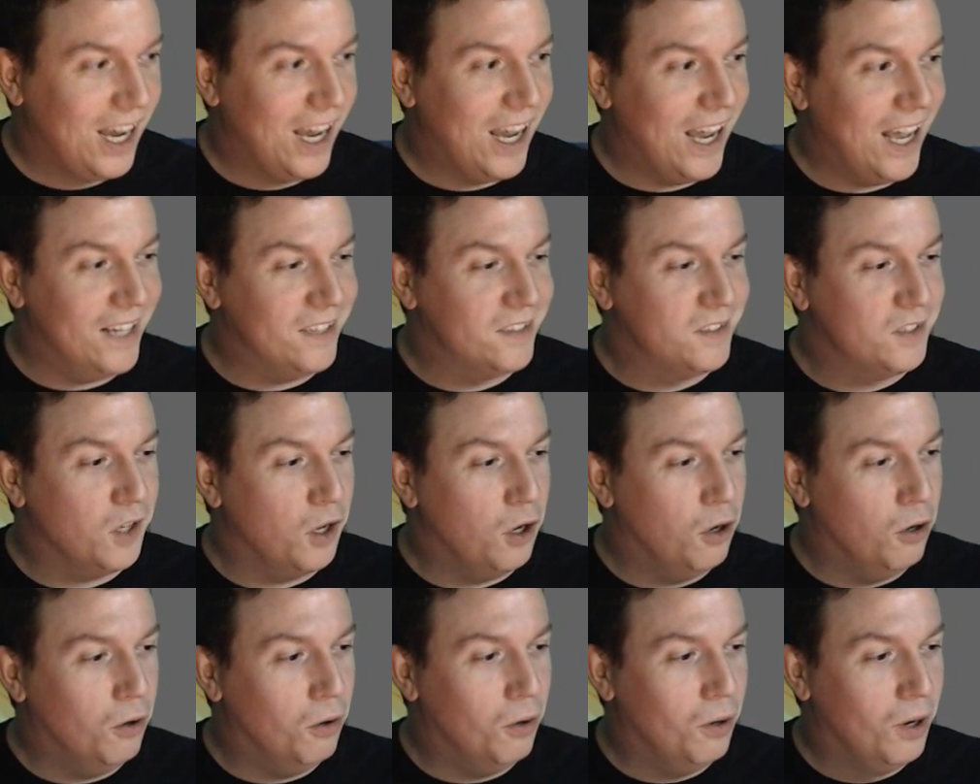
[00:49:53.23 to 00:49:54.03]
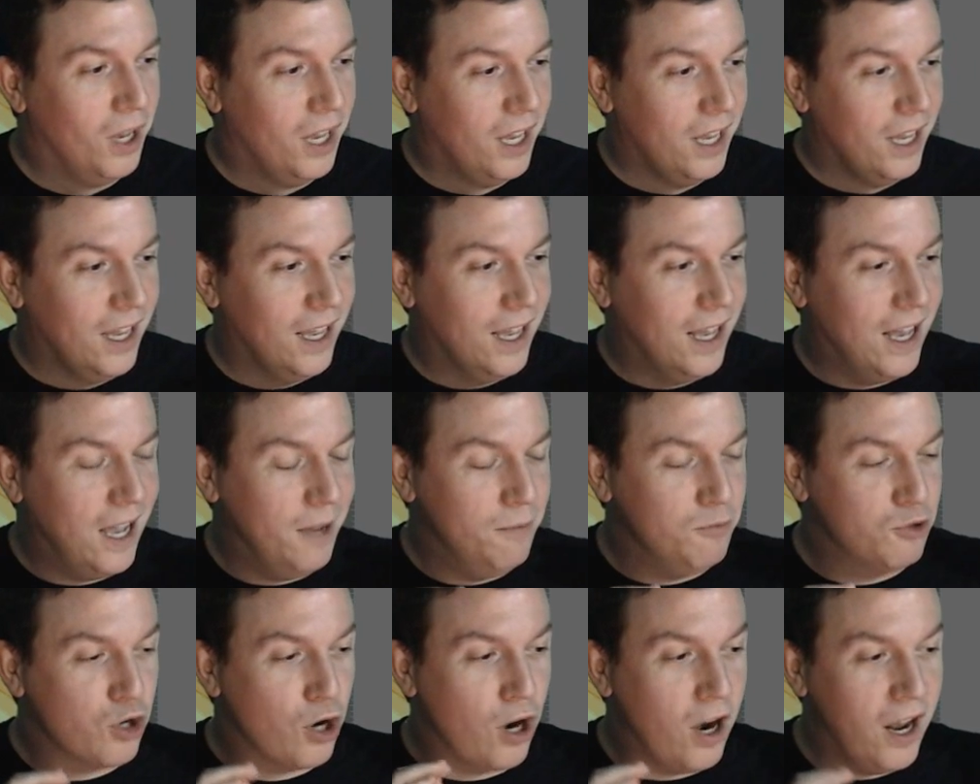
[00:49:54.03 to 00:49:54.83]
and so I'm
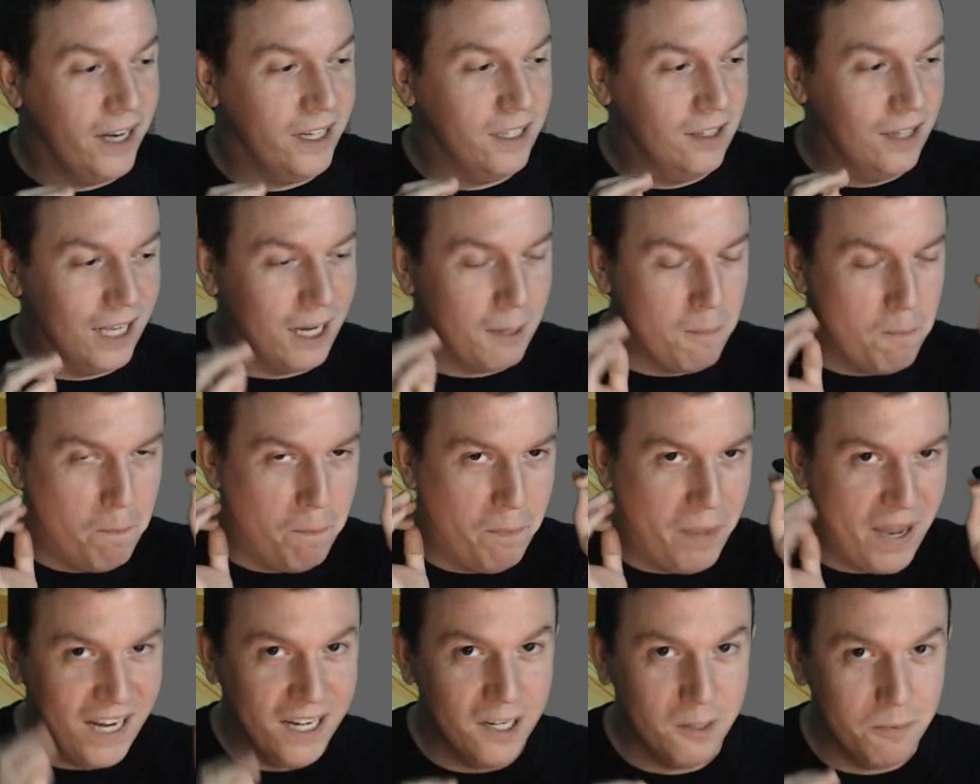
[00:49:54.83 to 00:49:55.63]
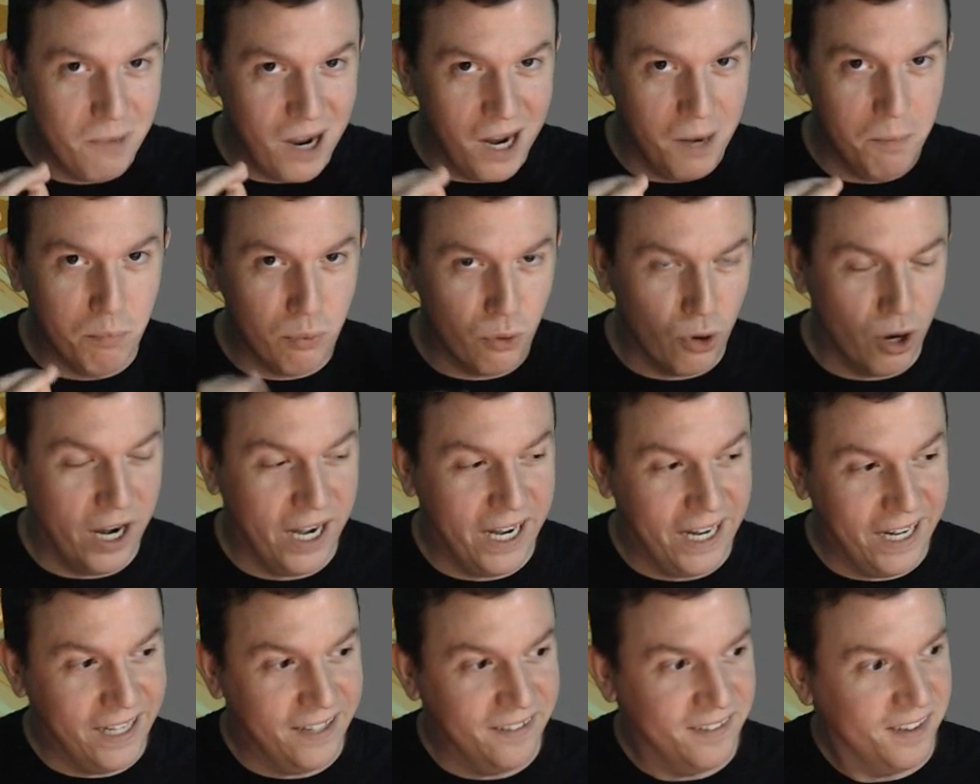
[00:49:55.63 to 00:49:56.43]
trying to like bend my
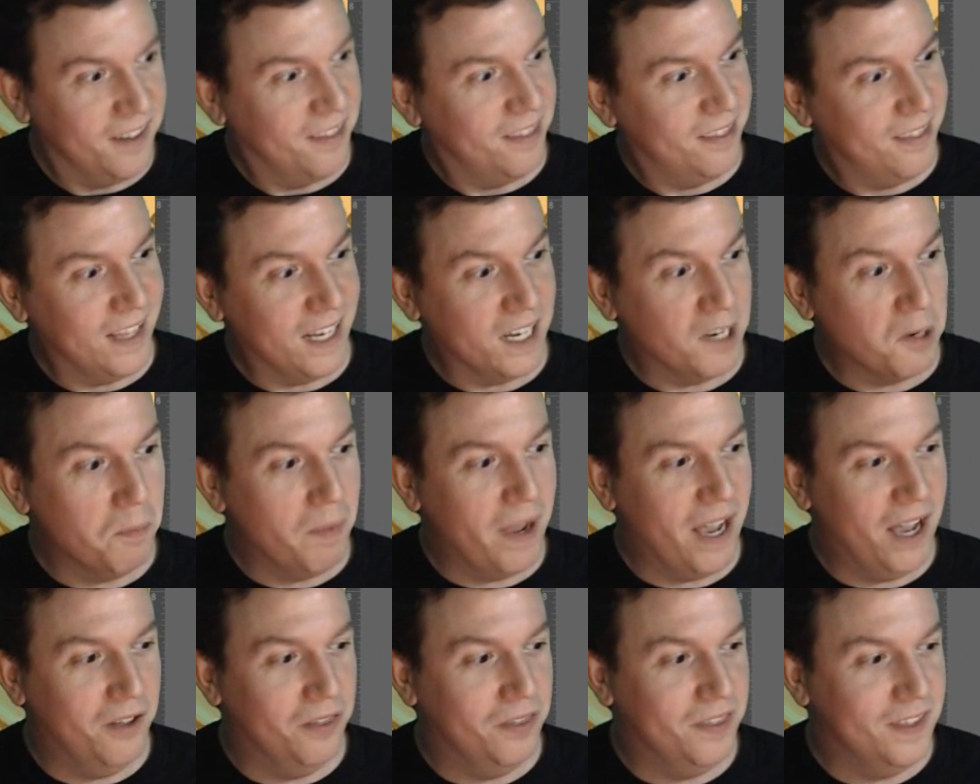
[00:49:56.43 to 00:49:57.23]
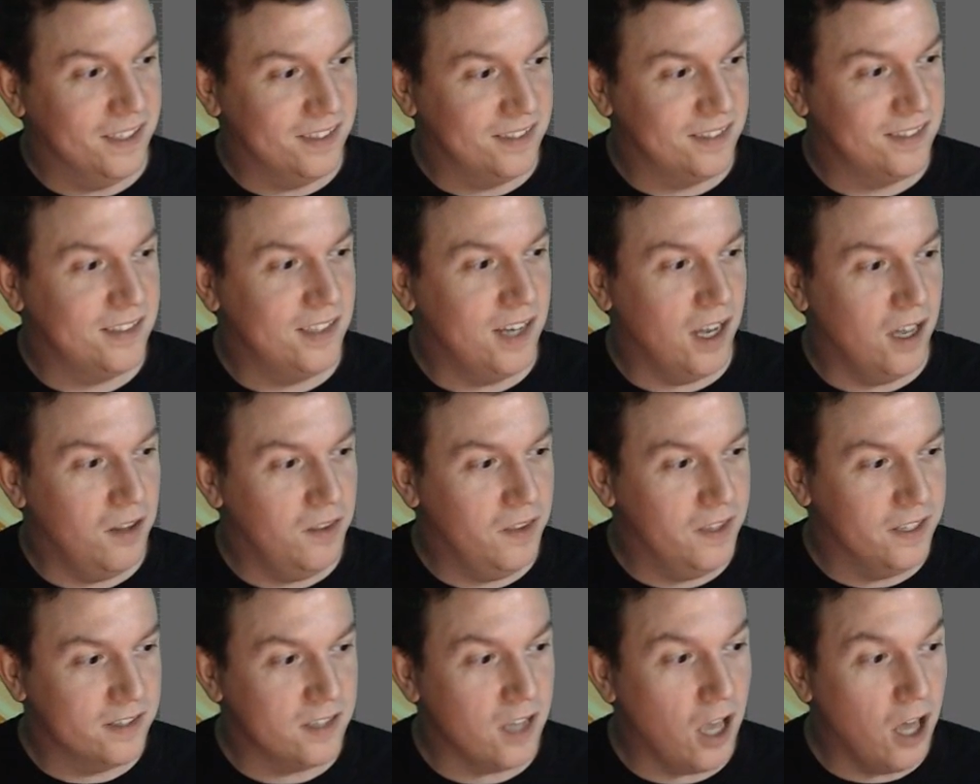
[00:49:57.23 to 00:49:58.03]
brain to think about this
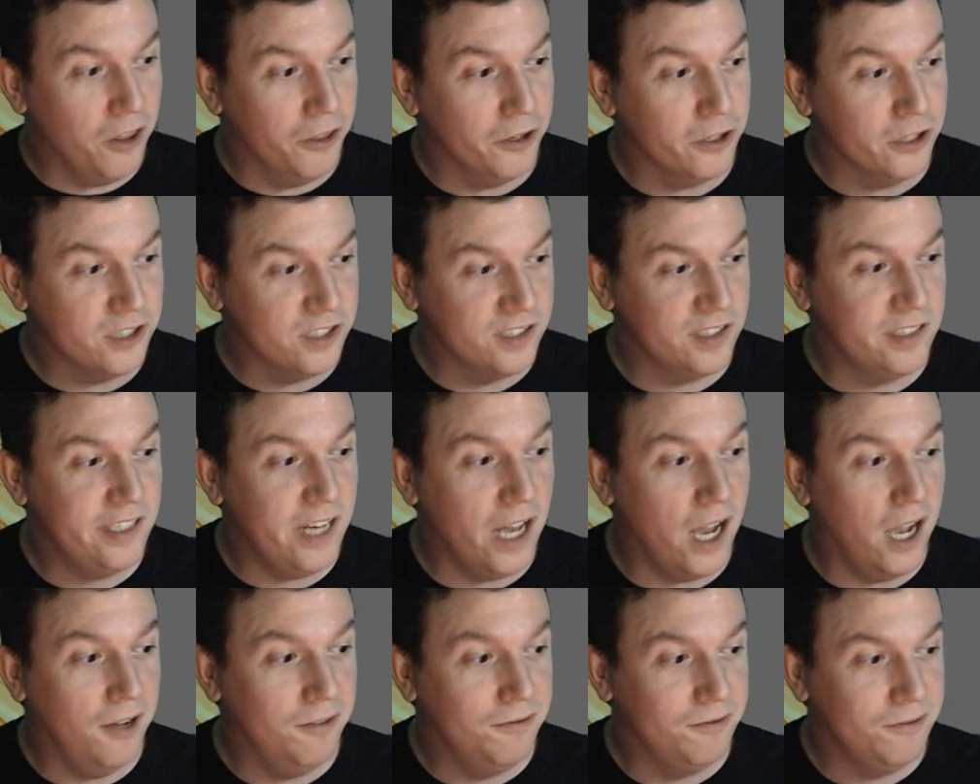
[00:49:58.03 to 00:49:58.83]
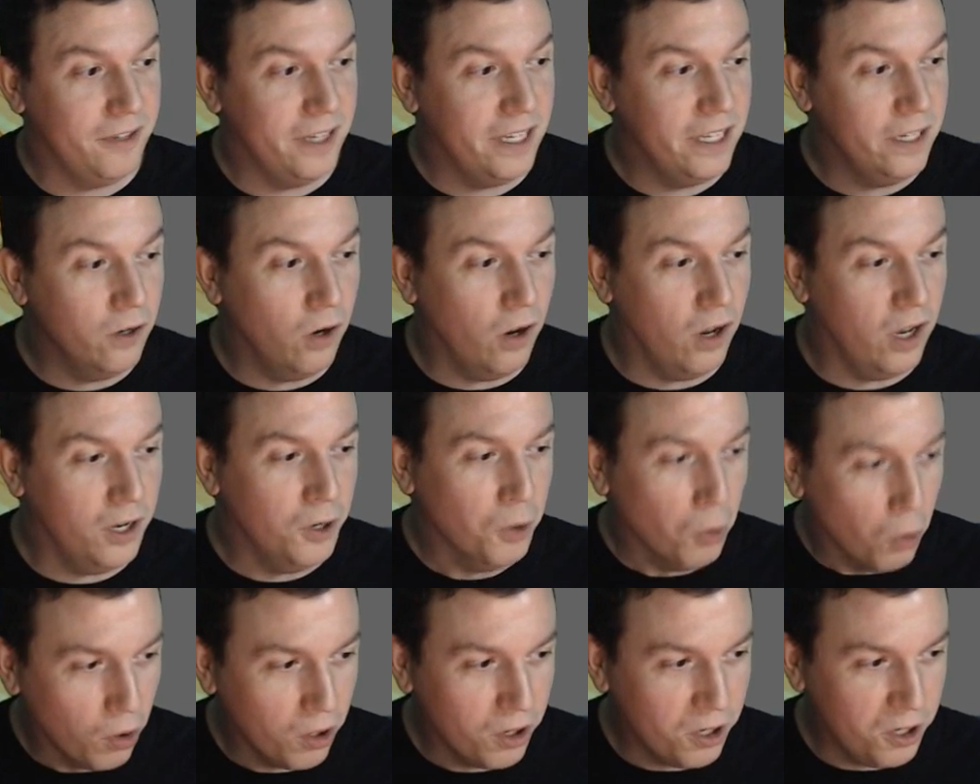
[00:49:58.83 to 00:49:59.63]
other stuff in
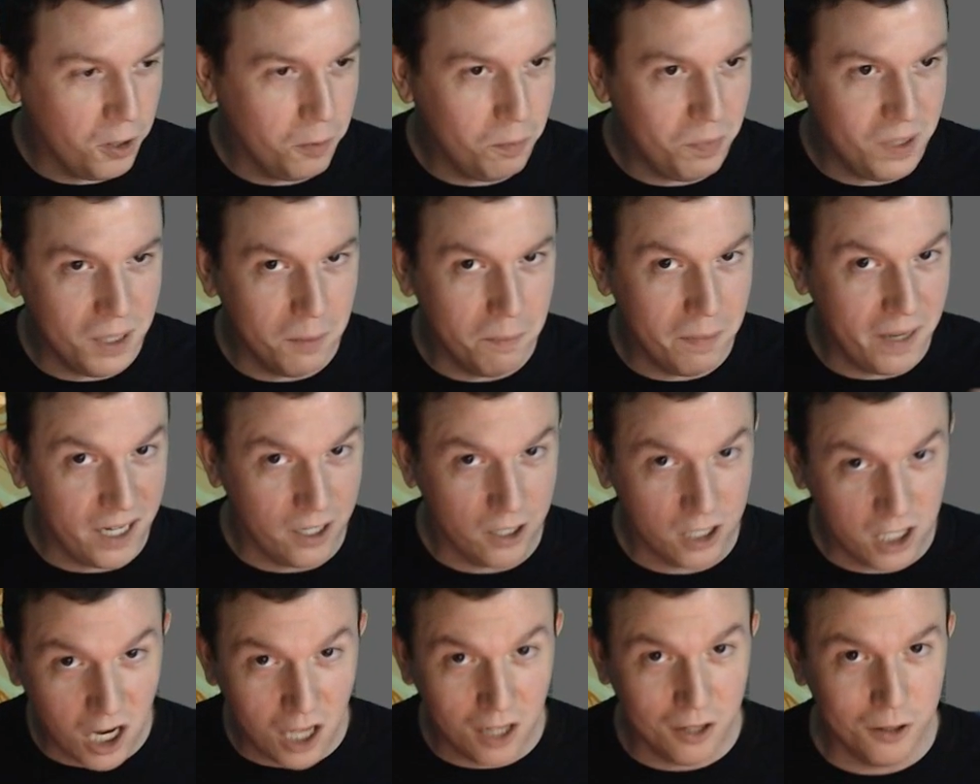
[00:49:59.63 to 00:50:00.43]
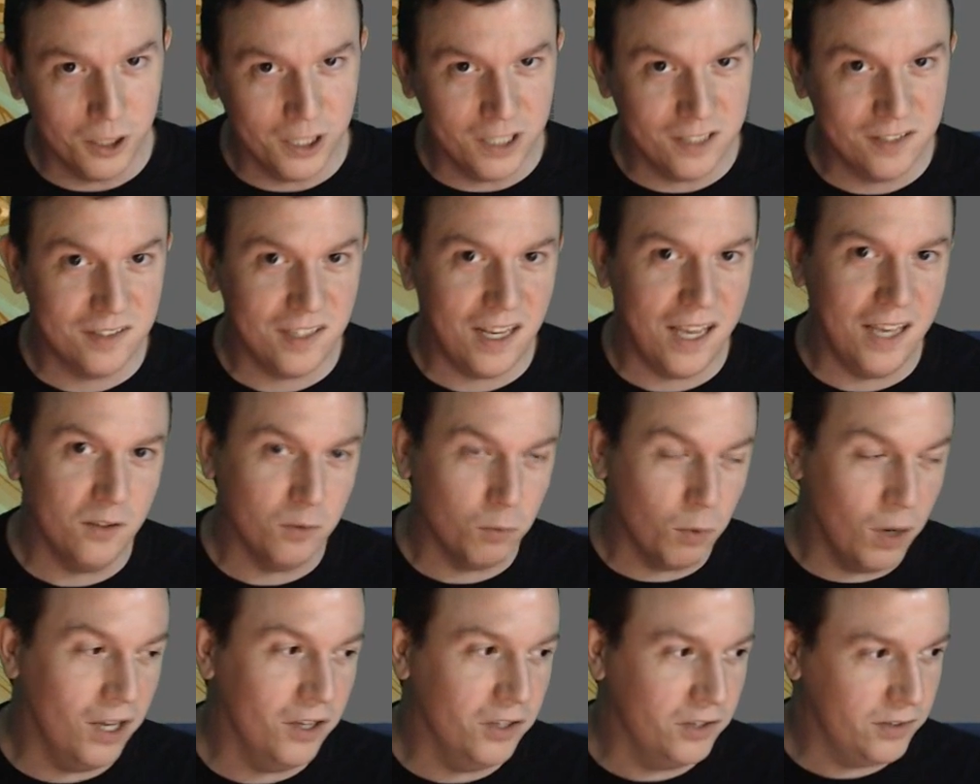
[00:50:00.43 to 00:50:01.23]
order to be a better colorist as
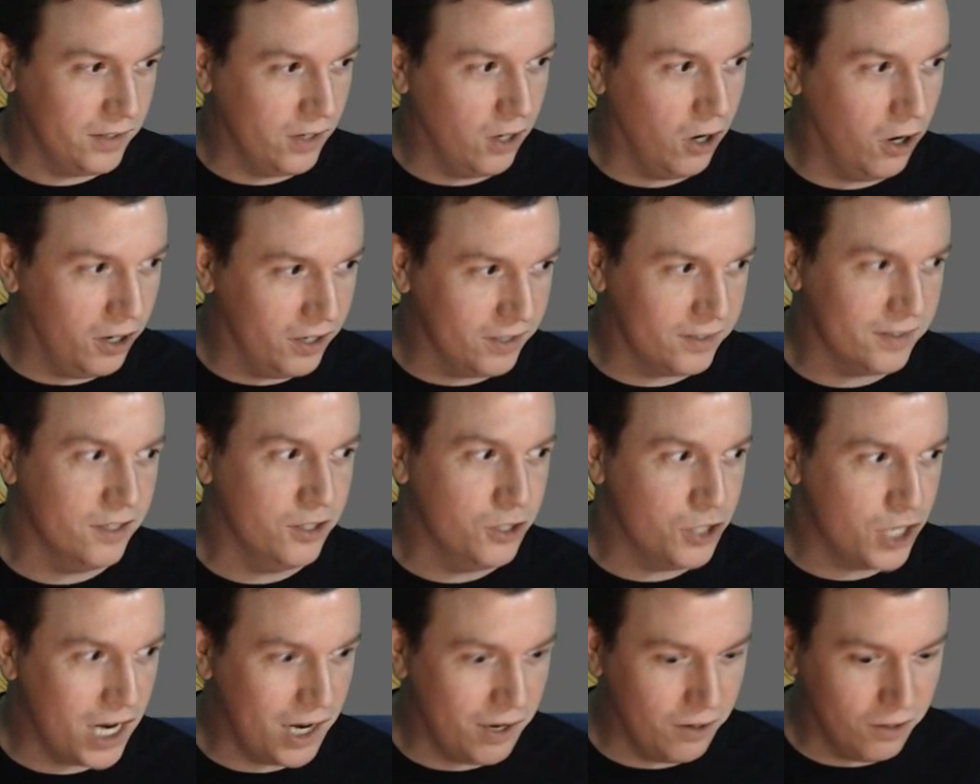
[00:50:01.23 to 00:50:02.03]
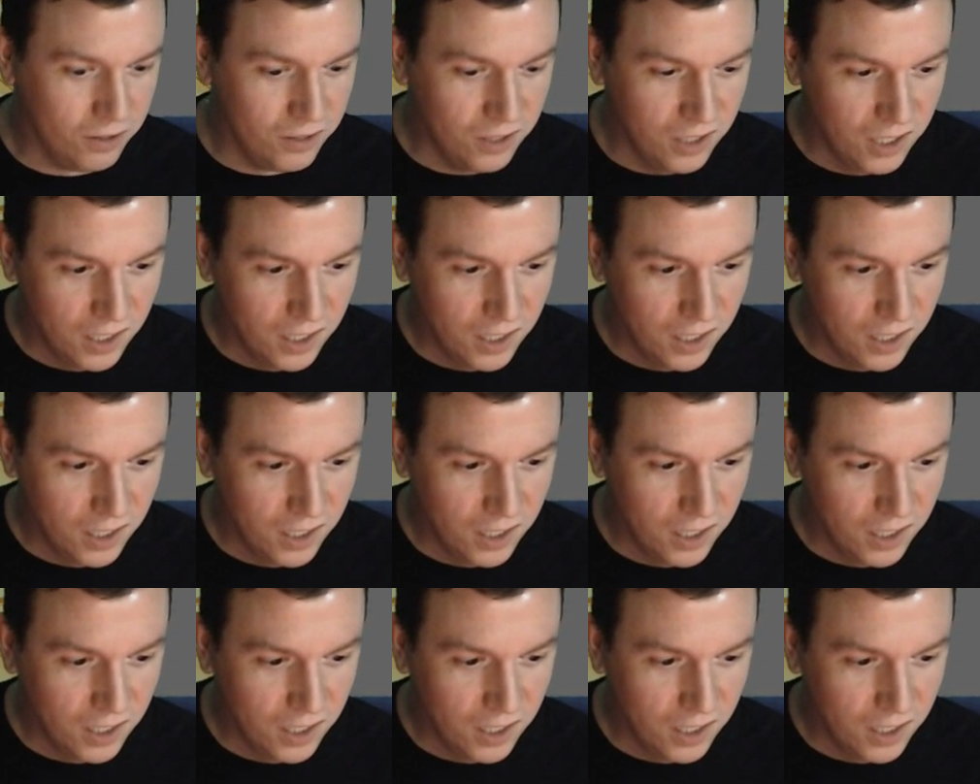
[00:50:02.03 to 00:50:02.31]
well as an artist in general.